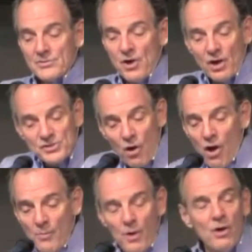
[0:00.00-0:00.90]
talks
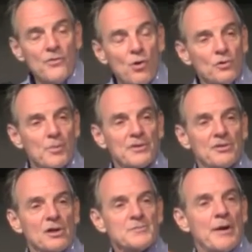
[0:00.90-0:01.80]
all about, the older brother
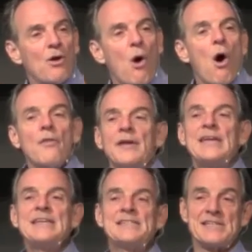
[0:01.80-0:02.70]
talks about all that
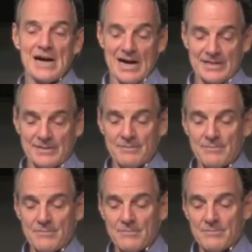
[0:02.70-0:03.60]
he's done.
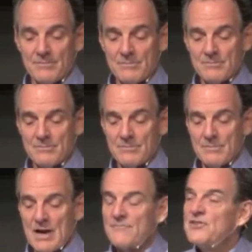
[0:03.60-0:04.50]

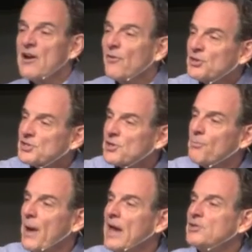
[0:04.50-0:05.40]
I've never
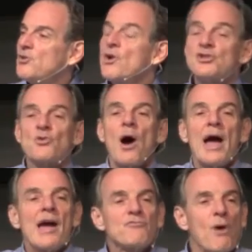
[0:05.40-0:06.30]
disobeyed you, so
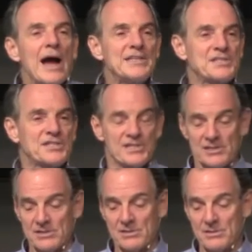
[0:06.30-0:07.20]
I have rights.
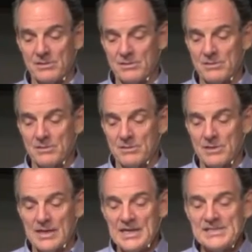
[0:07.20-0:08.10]

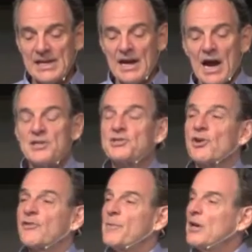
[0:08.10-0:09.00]
He's saying, I
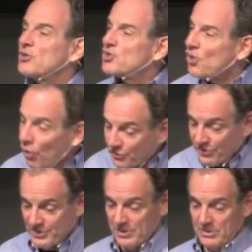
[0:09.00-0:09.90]
deserve to be
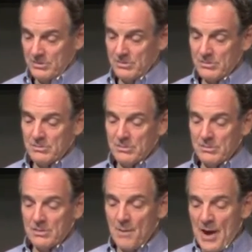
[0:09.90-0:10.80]
consulted
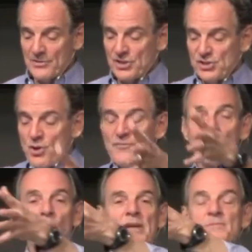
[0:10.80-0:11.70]
about this. You have
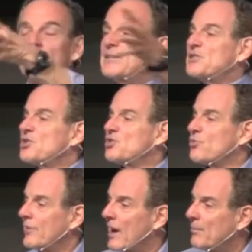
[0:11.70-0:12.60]
no right to make
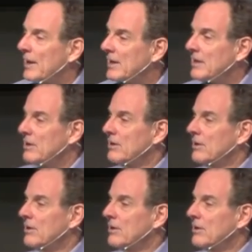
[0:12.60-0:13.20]
decisions without me.